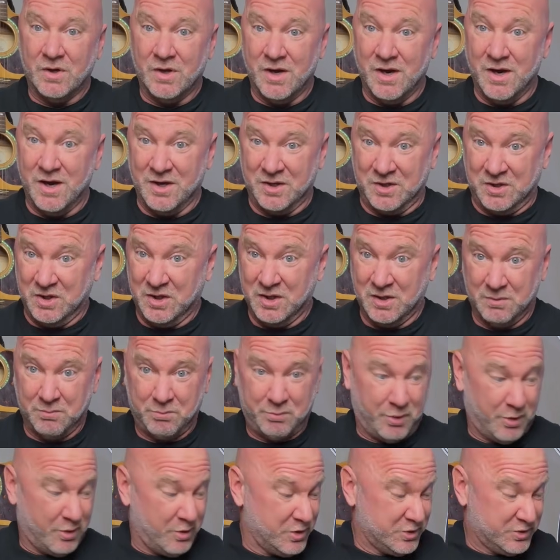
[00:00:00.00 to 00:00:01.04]
Again,
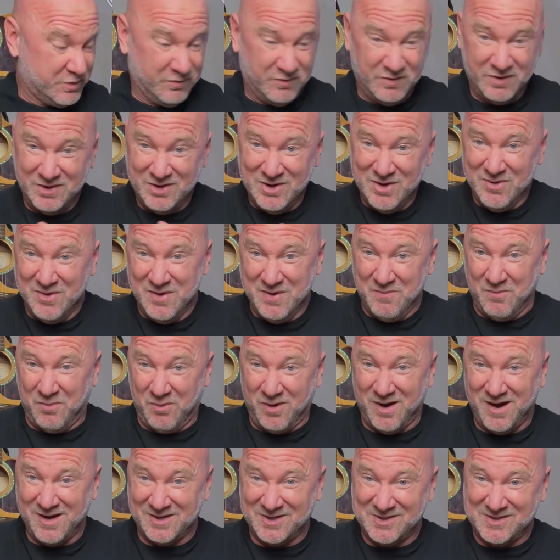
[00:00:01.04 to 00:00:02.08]
pause the video and
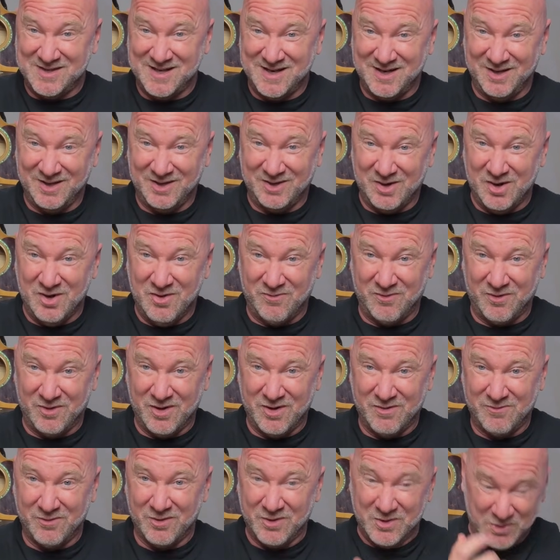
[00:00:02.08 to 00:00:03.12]
practice that lick over and
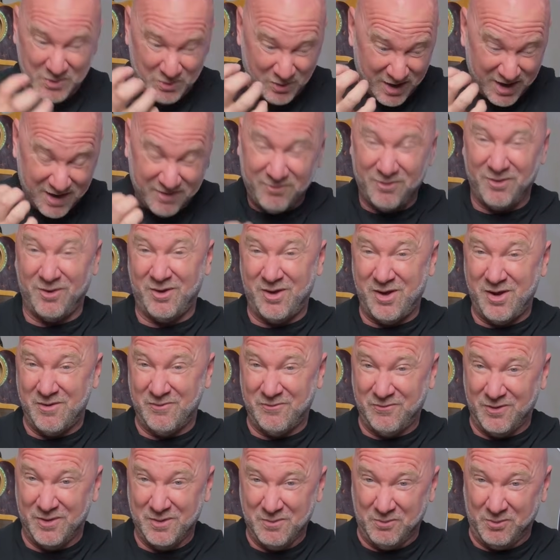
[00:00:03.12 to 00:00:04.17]
over. You'll have a lot of
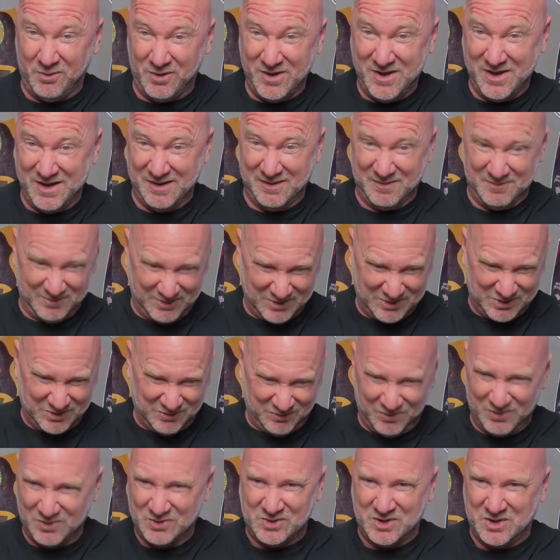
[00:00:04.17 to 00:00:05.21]
fun playing it because it
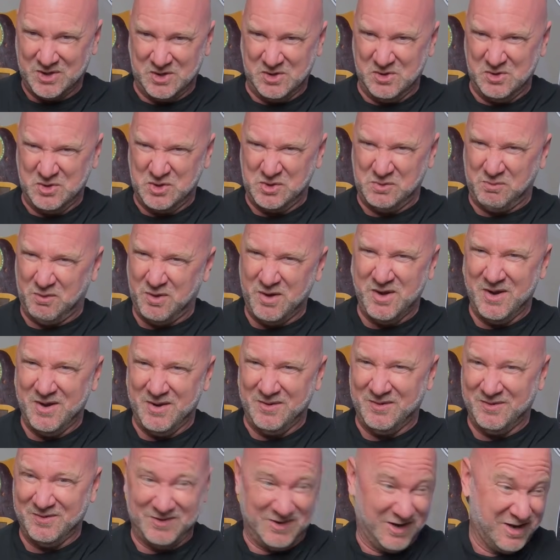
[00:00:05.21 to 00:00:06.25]
feels like you're just
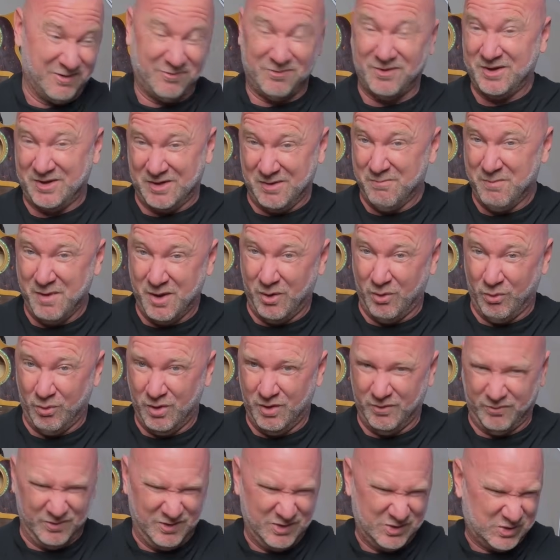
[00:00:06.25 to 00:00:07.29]
playing kind of like a metal
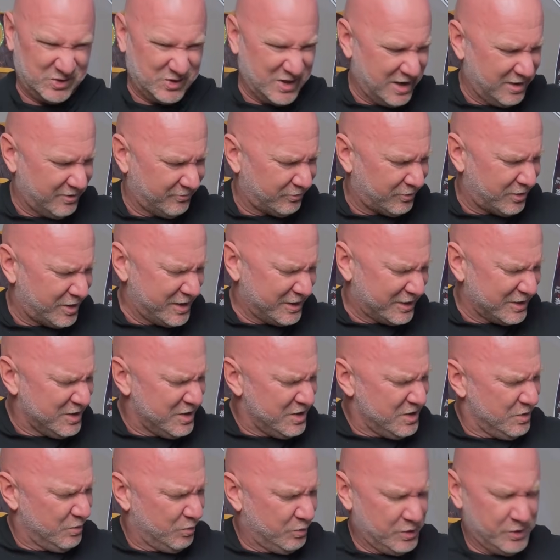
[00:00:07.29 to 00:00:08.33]
riff. And it's kind of like
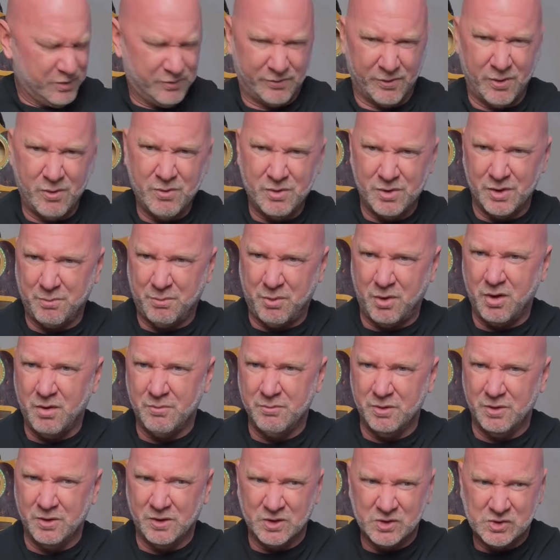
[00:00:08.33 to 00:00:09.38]
when you throw in the palm
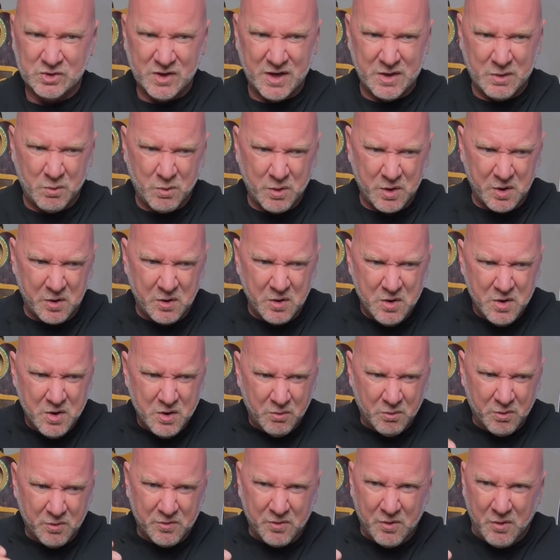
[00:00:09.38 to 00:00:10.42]
muting, it's like where
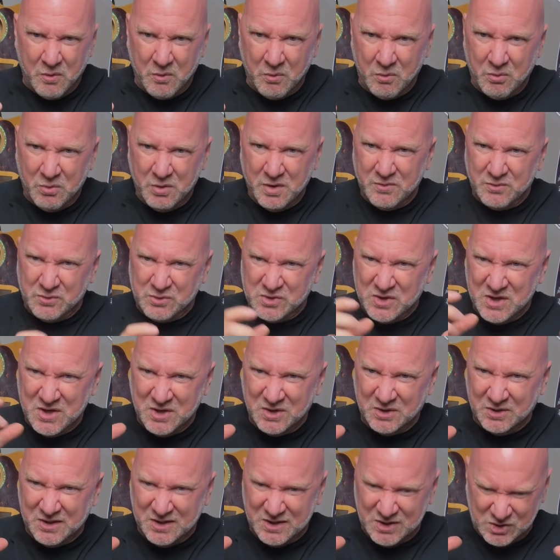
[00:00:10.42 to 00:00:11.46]
the riffs and
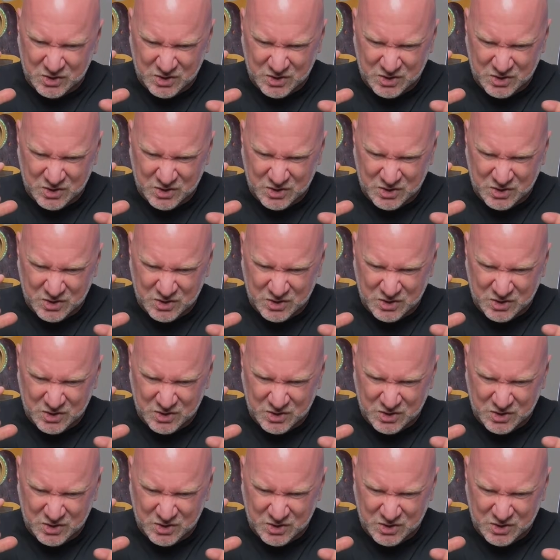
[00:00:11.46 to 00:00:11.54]
leads